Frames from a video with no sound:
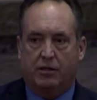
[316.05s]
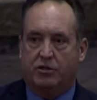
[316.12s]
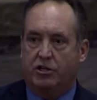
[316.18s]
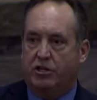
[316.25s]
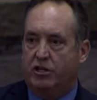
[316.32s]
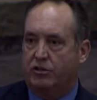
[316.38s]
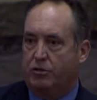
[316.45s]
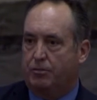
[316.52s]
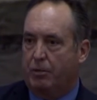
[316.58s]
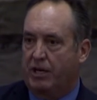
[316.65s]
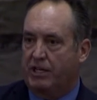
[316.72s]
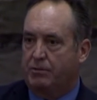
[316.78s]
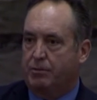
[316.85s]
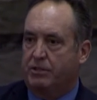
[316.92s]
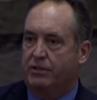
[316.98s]
the judicial
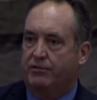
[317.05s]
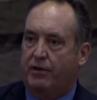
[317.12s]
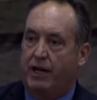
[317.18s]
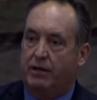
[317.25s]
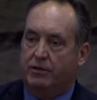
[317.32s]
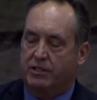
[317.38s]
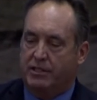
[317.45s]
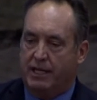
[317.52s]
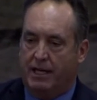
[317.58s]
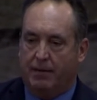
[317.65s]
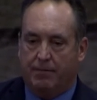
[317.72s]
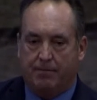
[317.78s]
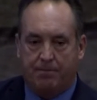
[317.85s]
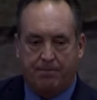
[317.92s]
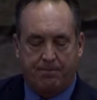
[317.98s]
branch puts the final
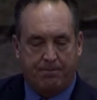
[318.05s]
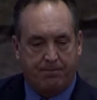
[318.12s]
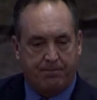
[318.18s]
stamp.